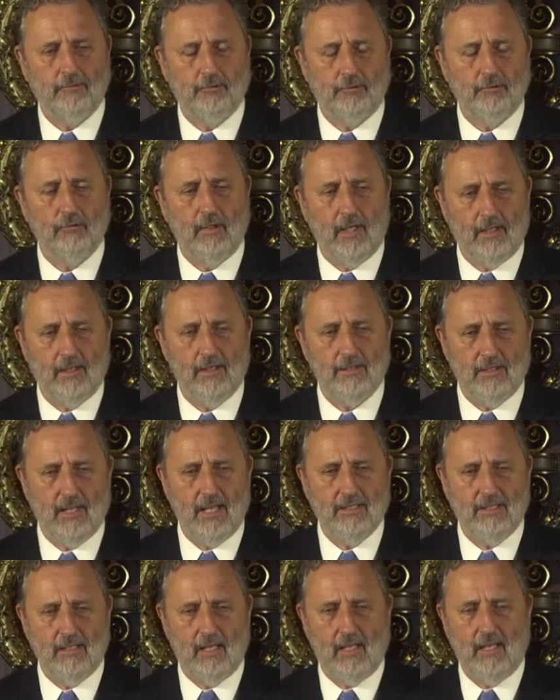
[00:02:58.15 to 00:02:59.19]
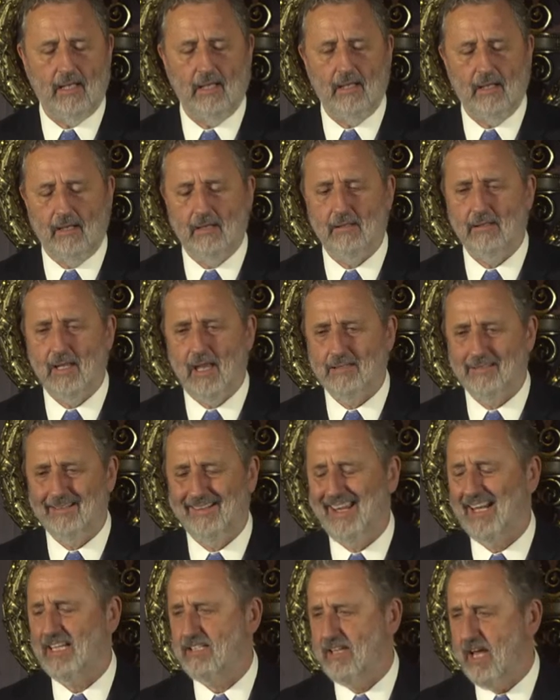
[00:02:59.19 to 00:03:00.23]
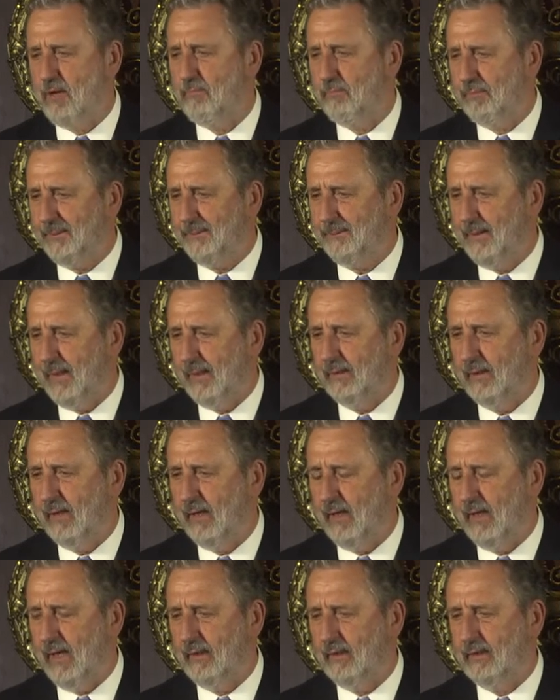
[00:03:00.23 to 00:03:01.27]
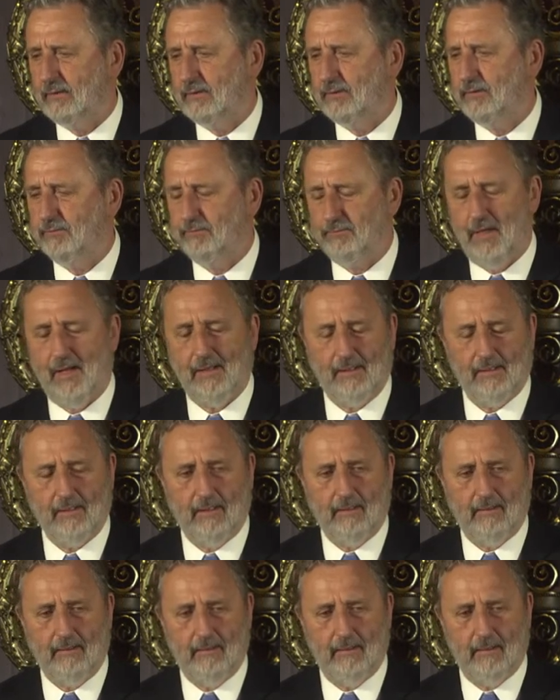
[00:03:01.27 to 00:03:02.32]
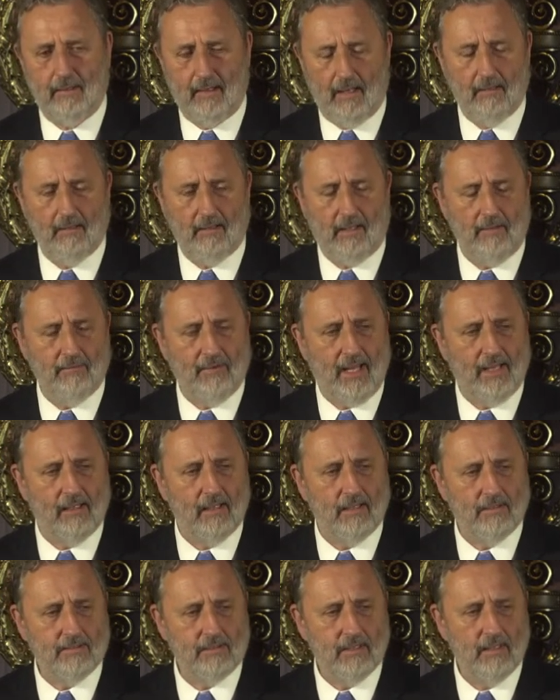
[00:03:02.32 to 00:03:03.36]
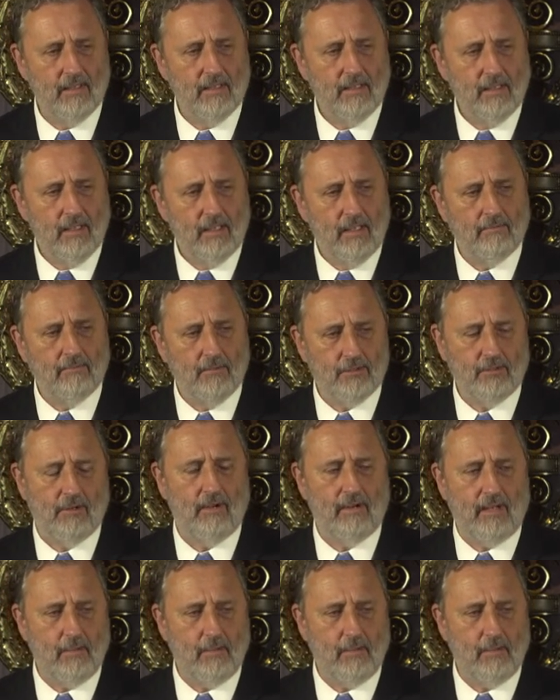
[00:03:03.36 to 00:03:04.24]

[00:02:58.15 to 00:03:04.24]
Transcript: to others as an example, and Alex's father, Henry Reynolds, was our